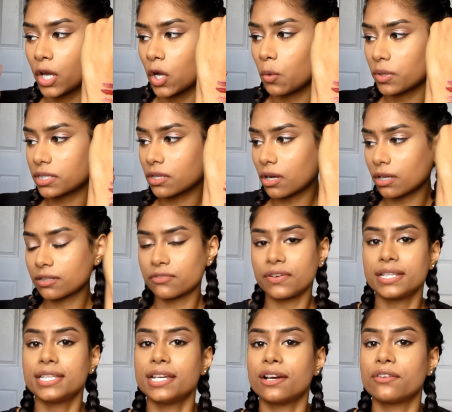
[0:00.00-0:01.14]
what's it called?
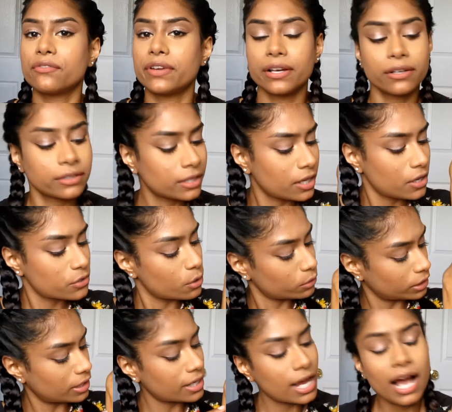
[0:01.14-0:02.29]
Fenty Unveiled. So hold
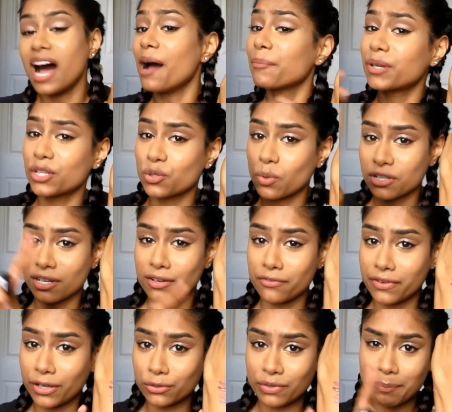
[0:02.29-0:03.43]
on. I'm going to swatch
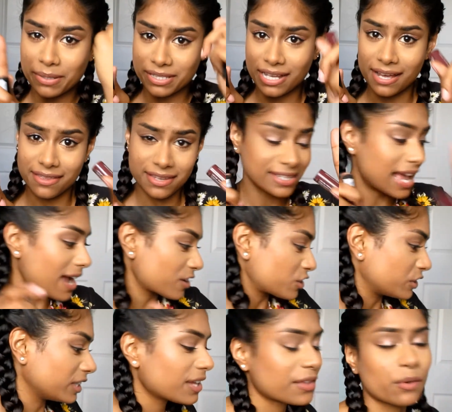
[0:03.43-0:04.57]
Unveiled right beside this
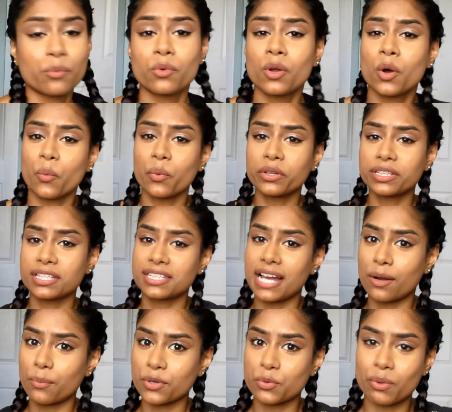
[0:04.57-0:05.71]
actually, and then we'll
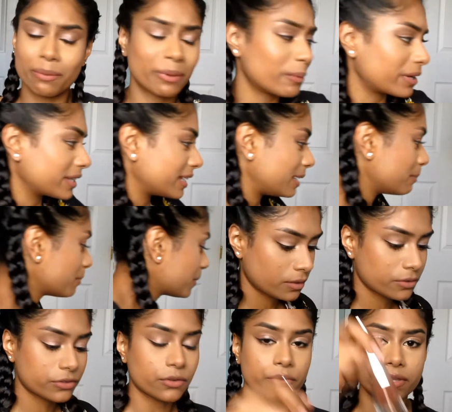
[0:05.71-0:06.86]
decide which one we want to keep.
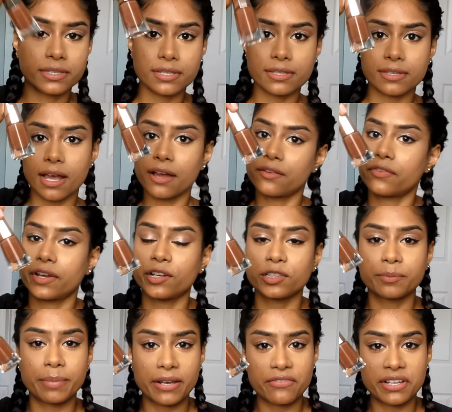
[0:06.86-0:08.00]
So this is
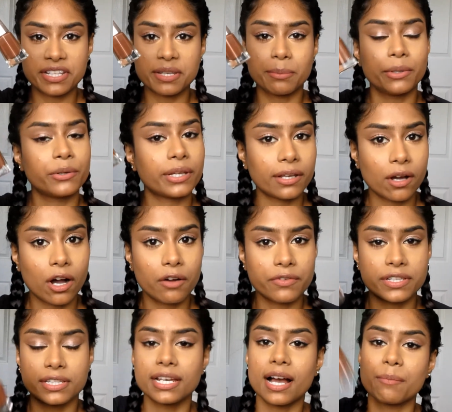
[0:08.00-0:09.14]
Unveiled by Fenty Beauty.
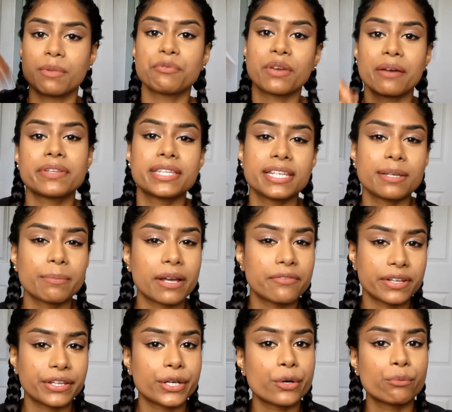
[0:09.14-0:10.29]
Obviously, if you haven't seen my
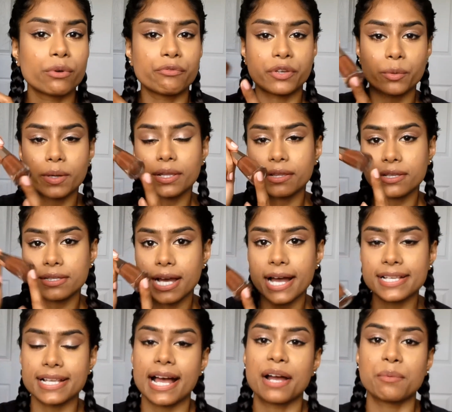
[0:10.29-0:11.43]
video reviewing these
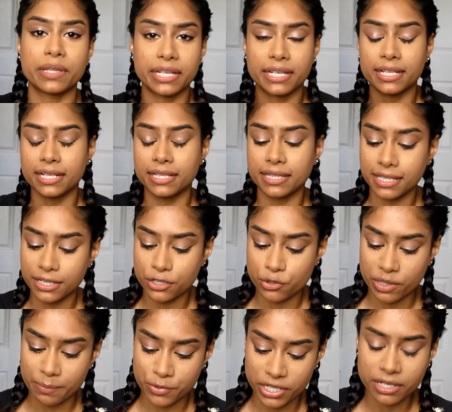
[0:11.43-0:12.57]
guys, I will link it in the
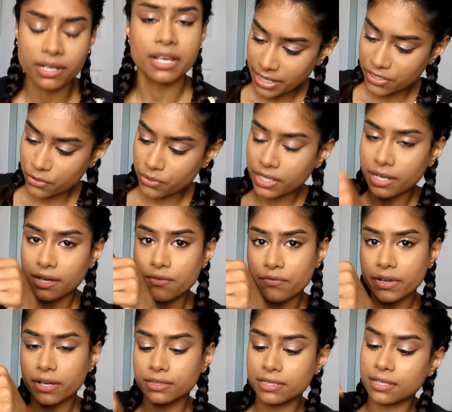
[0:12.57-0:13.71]
description. I do think
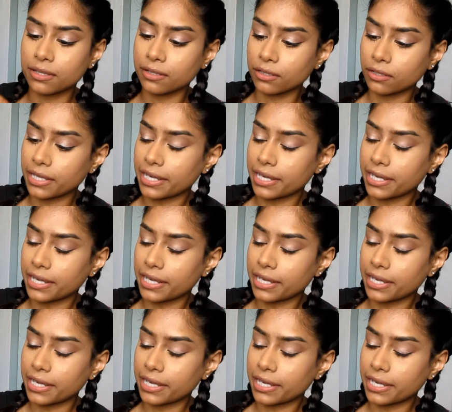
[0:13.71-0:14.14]
Unveiled is a little